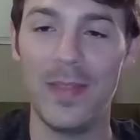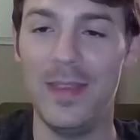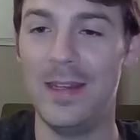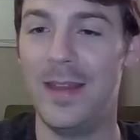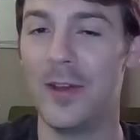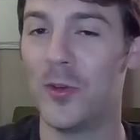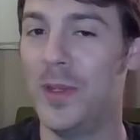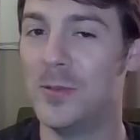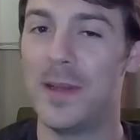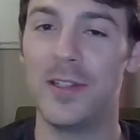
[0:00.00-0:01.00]
The Diggersby
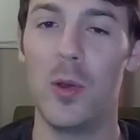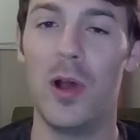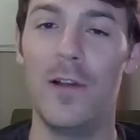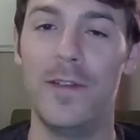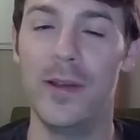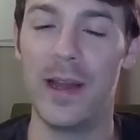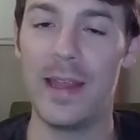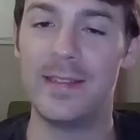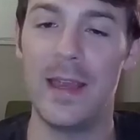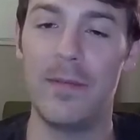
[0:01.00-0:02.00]
is about to go off here, and
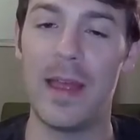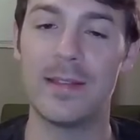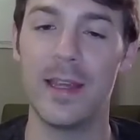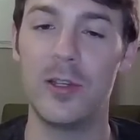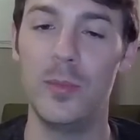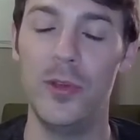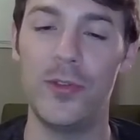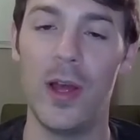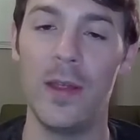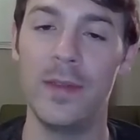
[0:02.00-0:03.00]
I saved that Psycho
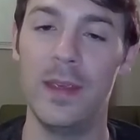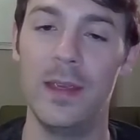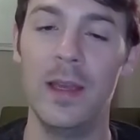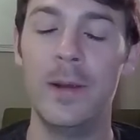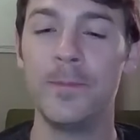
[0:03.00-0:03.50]
Boost on the